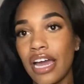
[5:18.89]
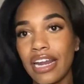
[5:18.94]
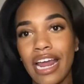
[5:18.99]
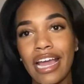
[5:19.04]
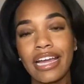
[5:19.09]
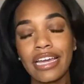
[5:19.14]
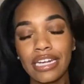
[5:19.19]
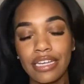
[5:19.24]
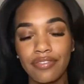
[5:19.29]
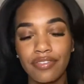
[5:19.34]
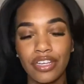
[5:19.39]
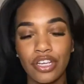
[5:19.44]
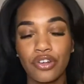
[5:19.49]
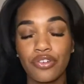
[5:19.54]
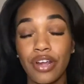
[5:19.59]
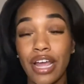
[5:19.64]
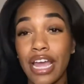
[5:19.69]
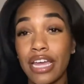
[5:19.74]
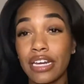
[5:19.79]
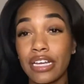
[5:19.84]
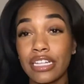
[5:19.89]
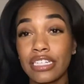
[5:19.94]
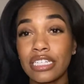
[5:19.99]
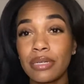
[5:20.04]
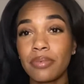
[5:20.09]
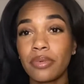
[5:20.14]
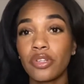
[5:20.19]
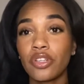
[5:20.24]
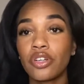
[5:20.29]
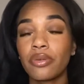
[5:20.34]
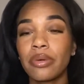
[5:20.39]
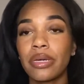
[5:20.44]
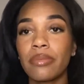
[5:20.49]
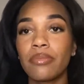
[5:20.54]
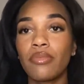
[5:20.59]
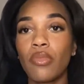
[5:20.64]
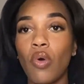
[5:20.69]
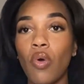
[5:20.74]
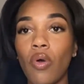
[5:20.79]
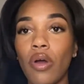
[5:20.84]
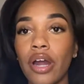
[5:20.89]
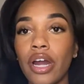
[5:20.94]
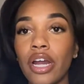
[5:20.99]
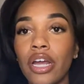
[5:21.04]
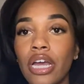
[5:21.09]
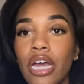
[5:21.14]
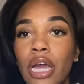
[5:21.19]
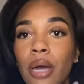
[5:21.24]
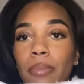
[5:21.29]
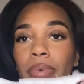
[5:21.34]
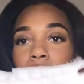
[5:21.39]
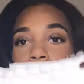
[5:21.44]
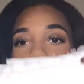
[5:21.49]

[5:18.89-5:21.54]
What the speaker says: And I could even grade and clip a little bit more, but I